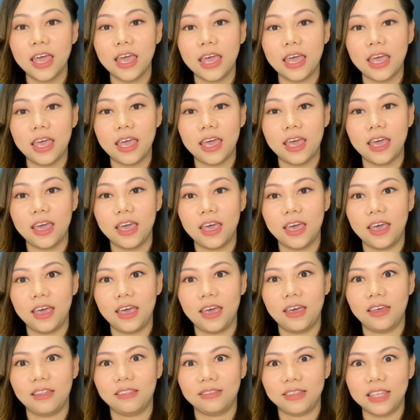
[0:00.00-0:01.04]

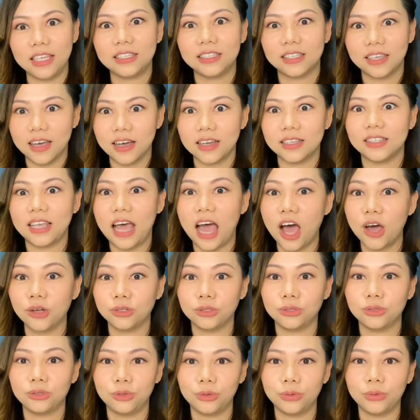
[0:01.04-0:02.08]
and discuss how
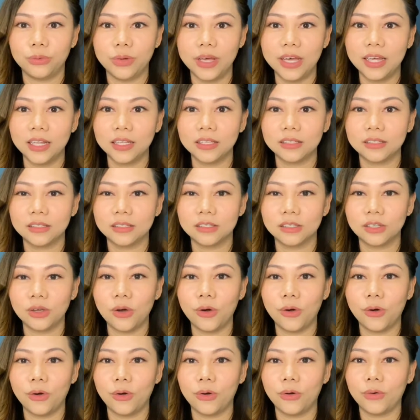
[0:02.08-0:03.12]
to do it.
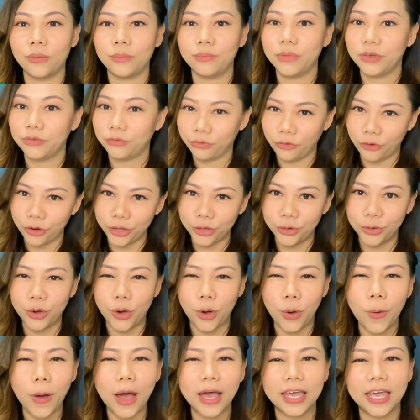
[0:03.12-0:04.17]
So before you
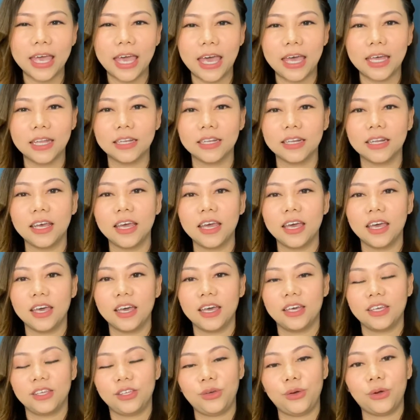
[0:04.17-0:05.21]
go again,
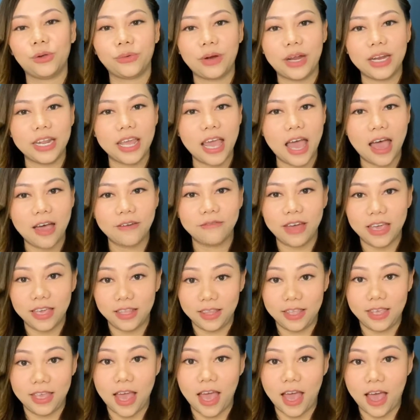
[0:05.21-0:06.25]
you already have
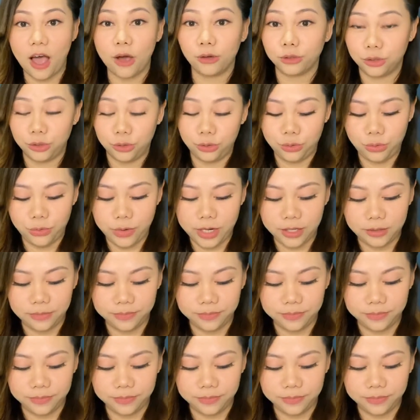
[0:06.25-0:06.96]
idea how to do it.